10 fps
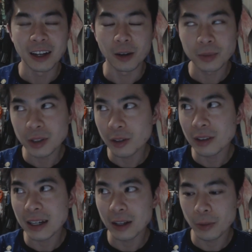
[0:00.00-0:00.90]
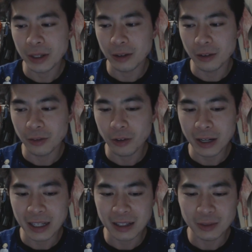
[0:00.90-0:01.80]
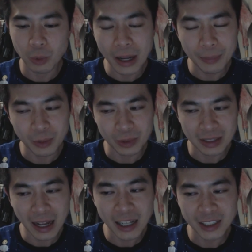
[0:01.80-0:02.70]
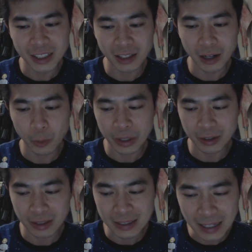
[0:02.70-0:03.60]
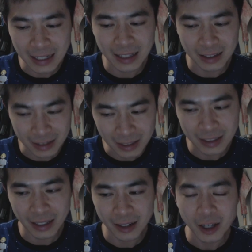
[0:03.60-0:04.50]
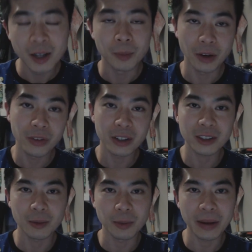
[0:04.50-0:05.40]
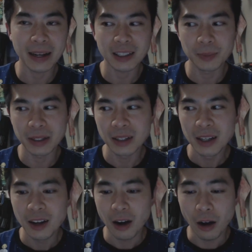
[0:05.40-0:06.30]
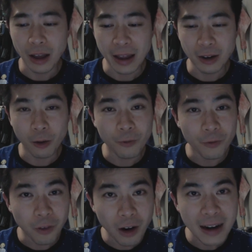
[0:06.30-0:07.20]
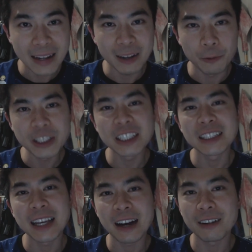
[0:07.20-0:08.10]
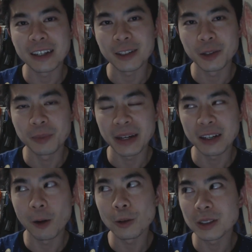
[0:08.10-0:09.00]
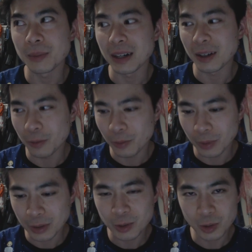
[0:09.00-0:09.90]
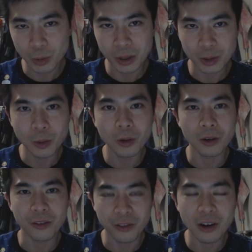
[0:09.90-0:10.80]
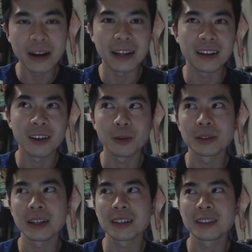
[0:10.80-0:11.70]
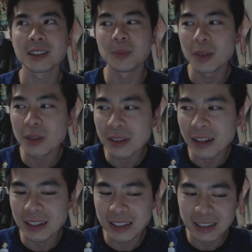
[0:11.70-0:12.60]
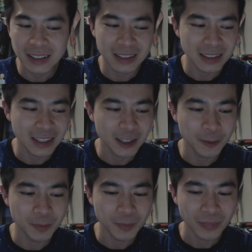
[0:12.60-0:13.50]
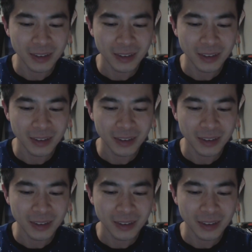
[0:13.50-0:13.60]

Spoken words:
I'm so glad I went on the Friday because what happened was last year I went on the Saturday and the Sunday, my first time to PAX. But and on Friday, Richard Garriott, who made Ultima, was doing a talk on Friday, and I was like spewing that I didn't get to see him.